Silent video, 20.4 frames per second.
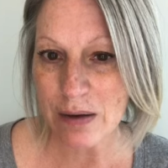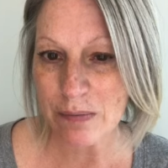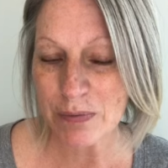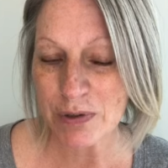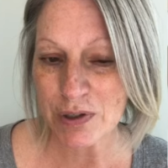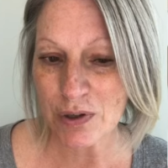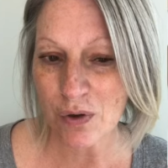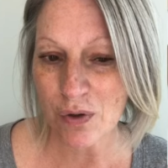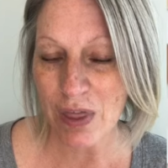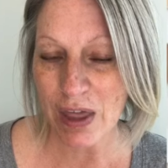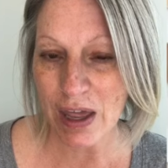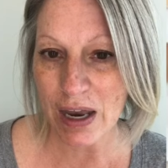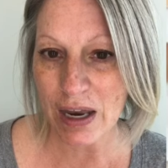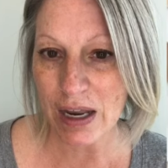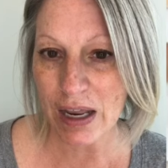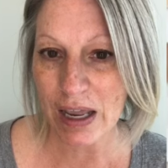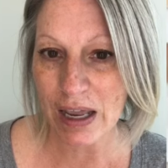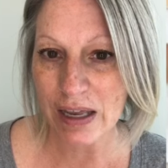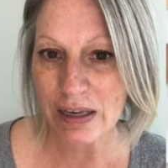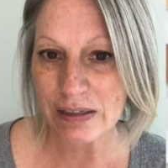so
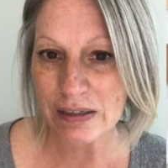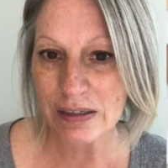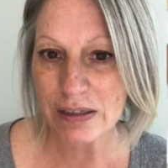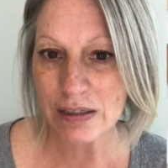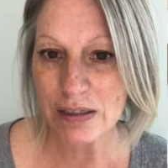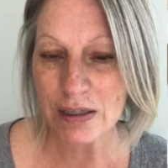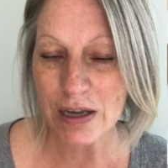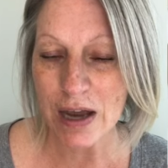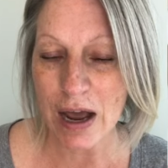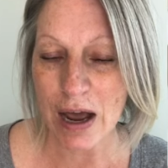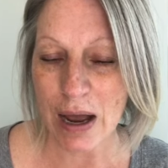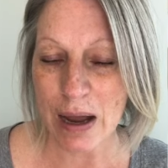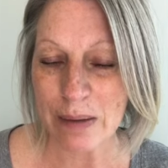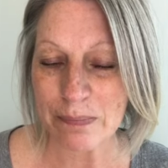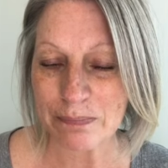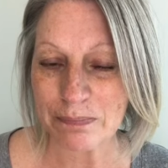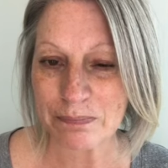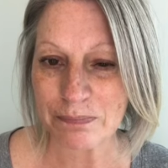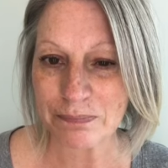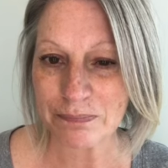that it's,
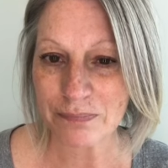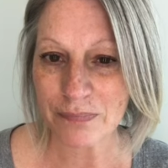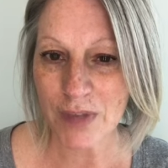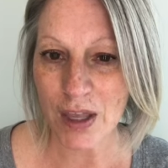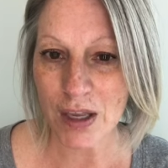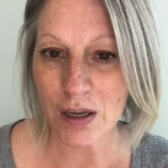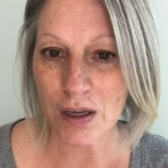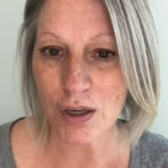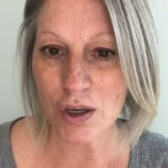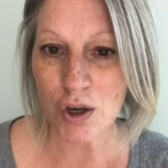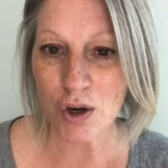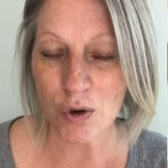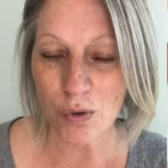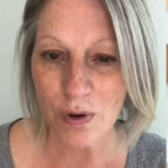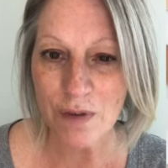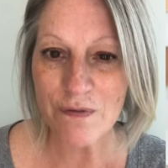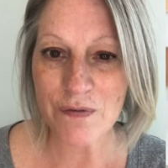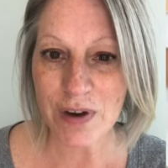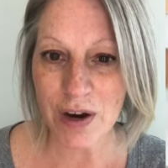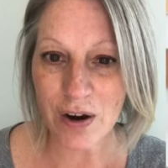you know,
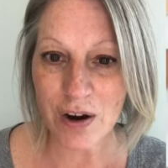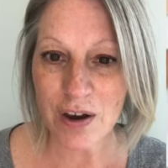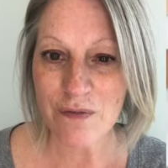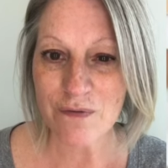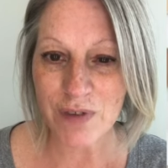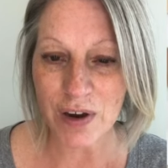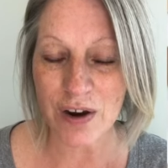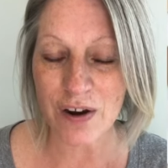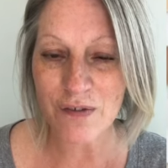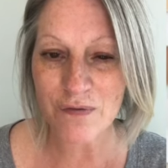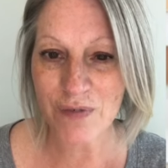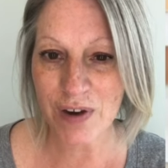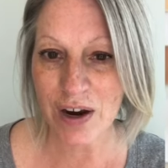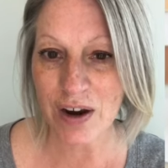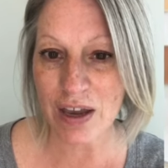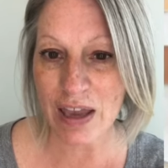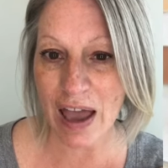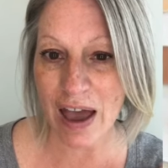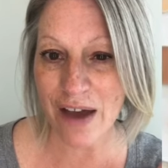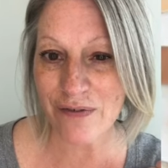a very, very,
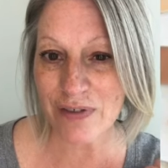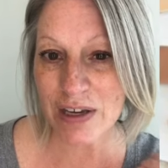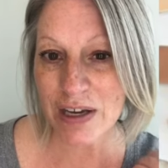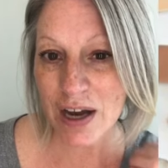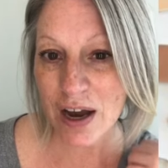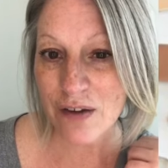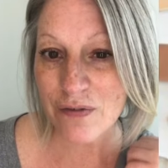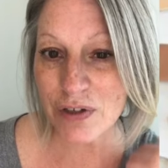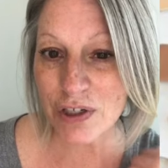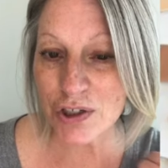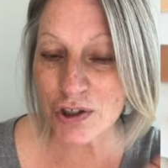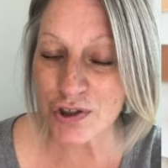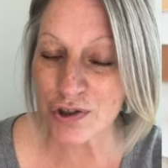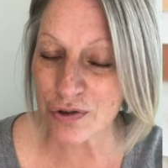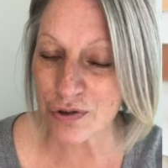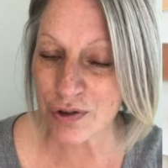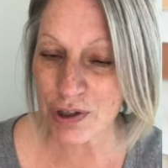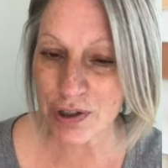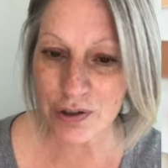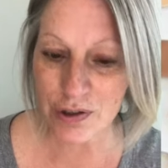very heavy coverage,
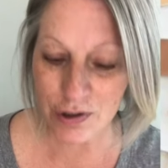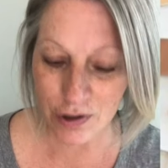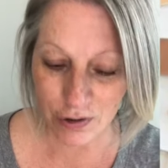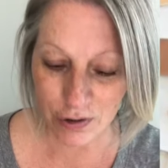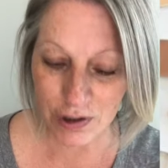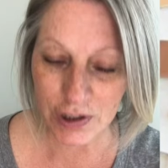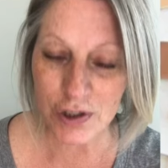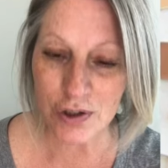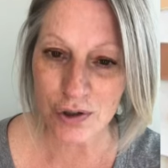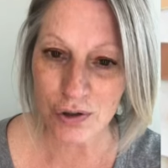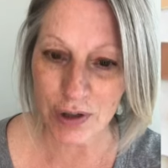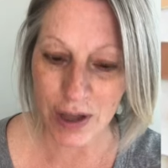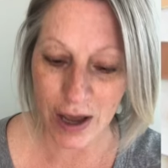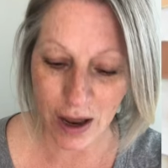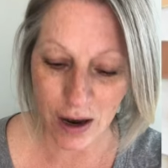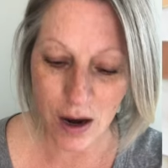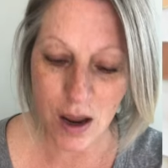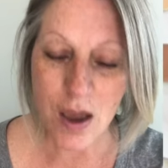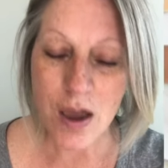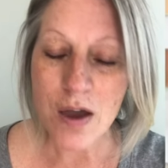you can certainly do
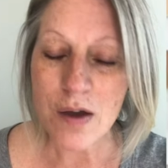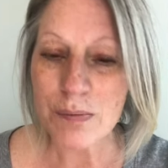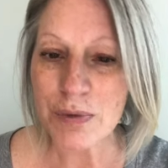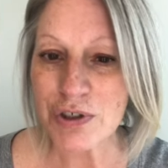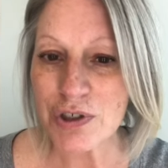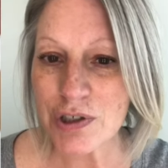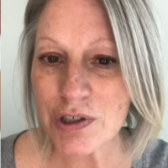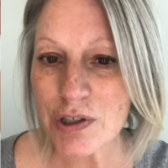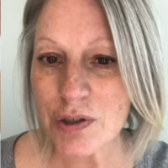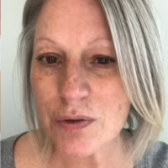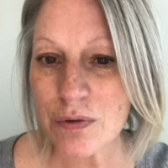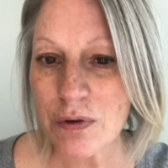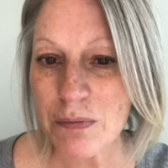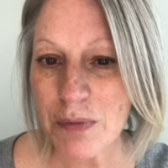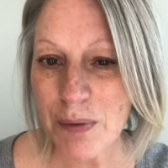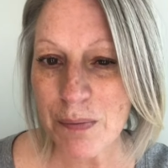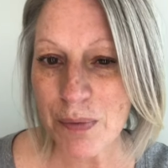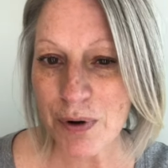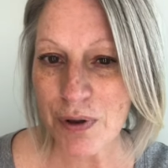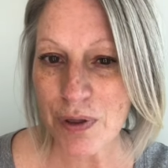that. But just
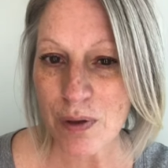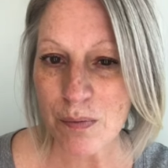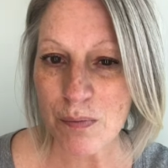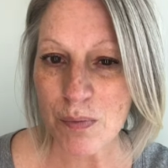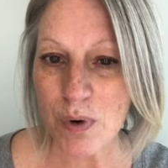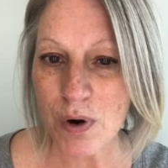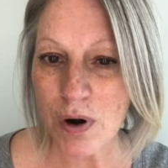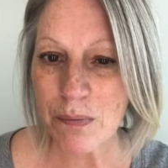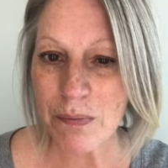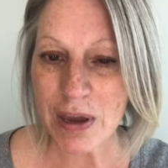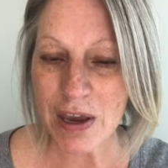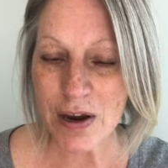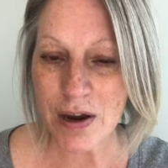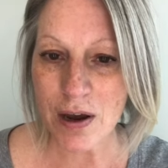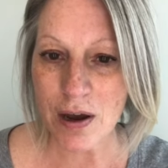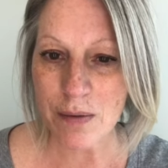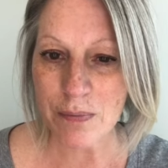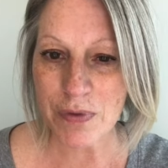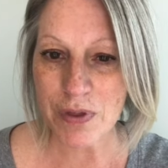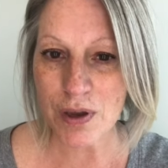remember, the more
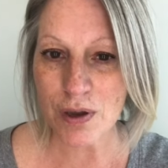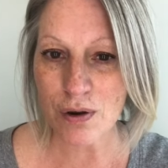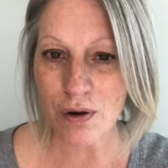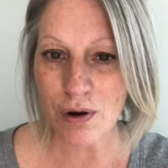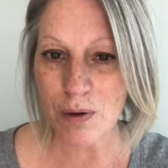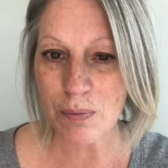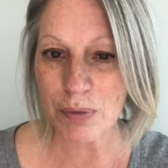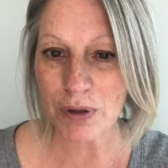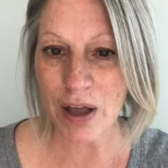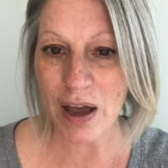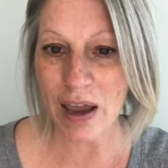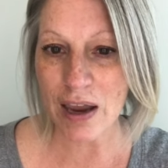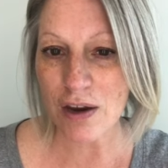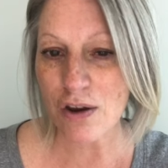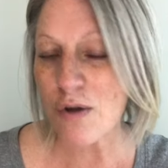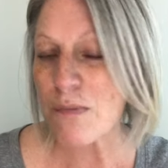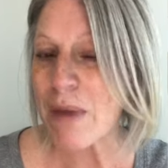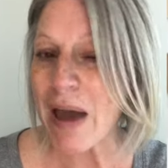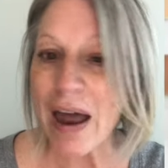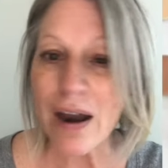makeup that you're applying,
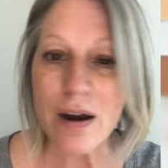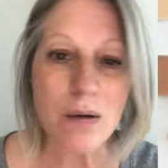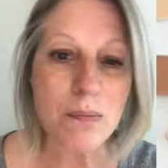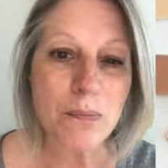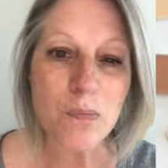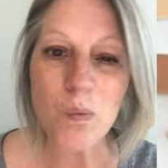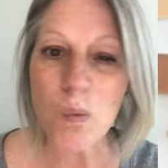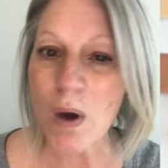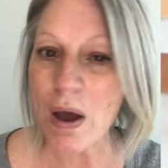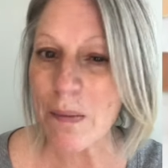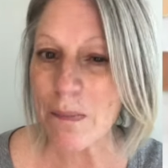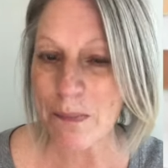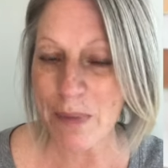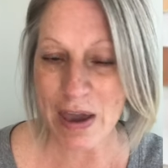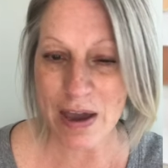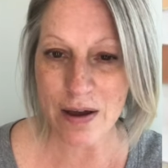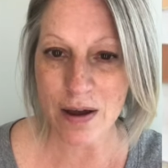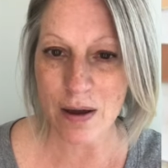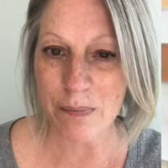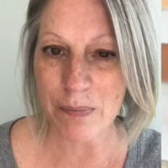no matter what
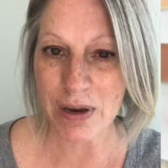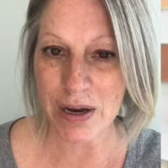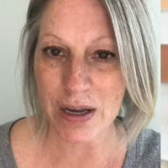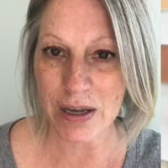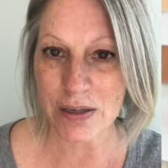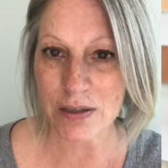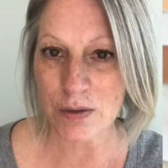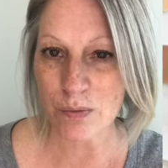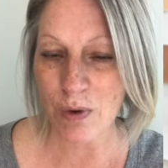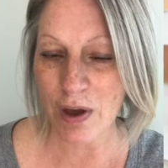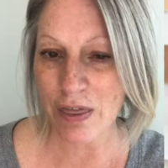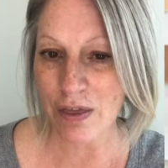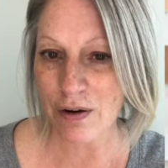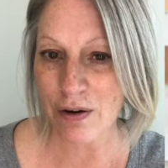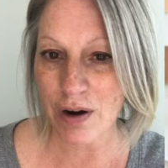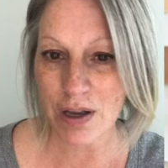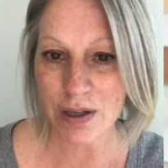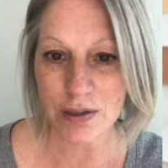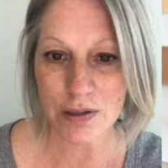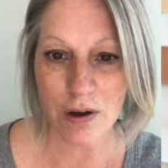makeup it is,
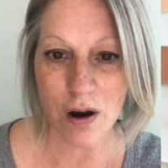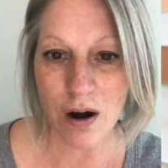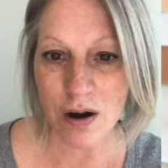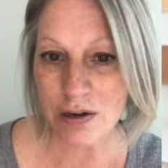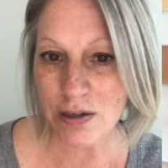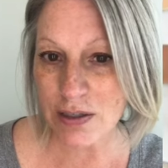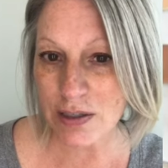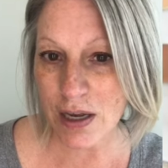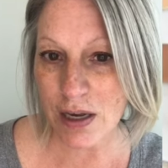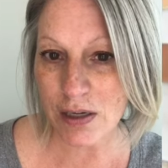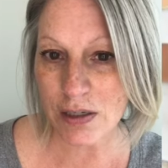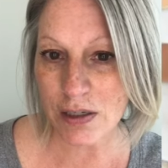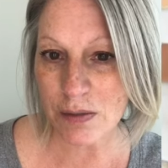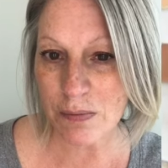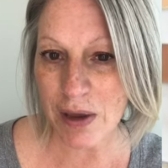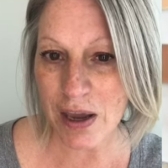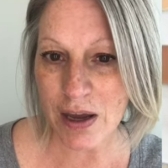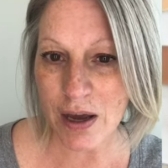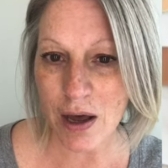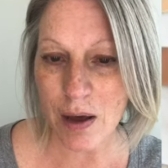whether it's our Saint
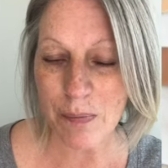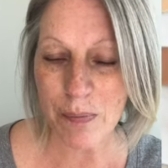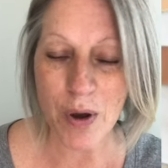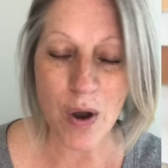makeup